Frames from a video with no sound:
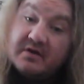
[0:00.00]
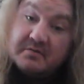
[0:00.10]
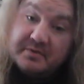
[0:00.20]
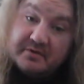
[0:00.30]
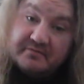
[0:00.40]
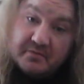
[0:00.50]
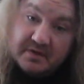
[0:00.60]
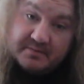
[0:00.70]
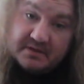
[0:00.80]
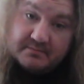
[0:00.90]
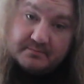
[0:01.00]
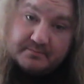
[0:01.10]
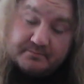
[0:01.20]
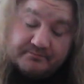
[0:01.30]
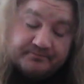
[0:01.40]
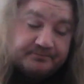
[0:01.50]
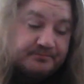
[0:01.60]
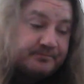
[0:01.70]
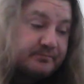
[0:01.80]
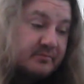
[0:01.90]
very beautiful women.
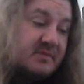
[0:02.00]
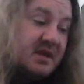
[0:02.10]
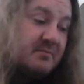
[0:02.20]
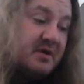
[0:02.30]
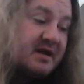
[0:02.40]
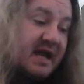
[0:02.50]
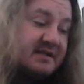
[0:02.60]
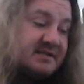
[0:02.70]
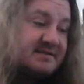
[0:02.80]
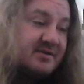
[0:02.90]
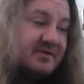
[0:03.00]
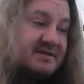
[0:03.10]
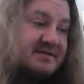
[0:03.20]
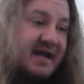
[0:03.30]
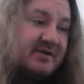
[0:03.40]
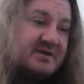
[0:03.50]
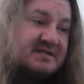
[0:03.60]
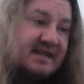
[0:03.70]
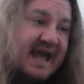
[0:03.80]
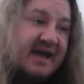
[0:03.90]
But I
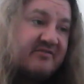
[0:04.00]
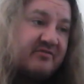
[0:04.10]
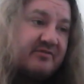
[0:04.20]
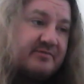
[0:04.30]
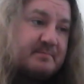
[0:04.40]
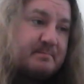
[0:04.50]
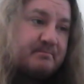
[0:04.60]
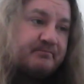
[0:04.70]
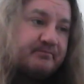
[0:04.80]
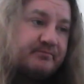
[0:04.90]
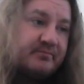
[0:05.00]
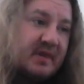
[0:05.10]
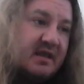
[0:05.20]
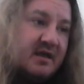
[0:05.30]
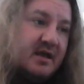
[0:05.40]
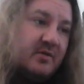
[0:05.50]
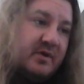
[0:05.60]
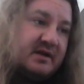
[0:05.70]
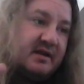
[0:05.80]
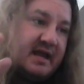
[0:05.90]
always laugh
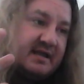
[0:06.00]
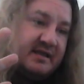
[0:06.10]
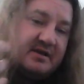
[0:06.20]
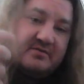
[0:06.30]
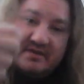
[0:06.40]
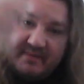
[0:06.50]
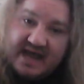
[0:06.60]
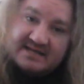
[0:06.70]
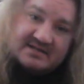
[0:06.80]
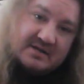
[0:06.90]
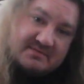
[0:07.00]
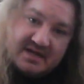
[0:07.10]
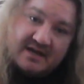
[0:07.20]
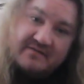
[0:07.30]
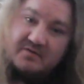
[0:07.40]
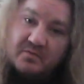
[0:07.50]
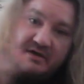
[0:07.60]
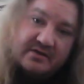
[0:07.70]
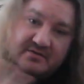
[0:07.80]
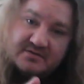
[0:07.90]
when, the mask comes off and one
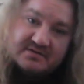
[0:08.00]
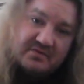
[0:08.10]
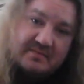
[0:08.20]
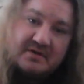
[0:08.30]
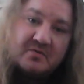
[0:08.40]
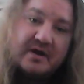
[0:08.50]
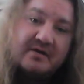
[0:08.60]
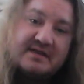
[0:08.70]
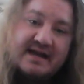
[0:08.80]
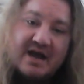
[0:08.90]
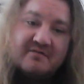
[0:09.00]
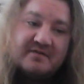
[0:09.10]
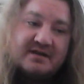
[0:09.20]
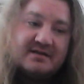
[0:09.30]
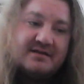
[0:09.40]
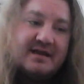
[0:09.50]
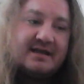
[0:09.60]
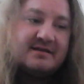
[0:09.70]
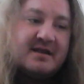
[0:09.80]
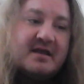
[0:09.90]
of those women are wearing that outfit.
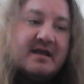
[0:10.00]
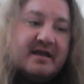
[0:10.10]
And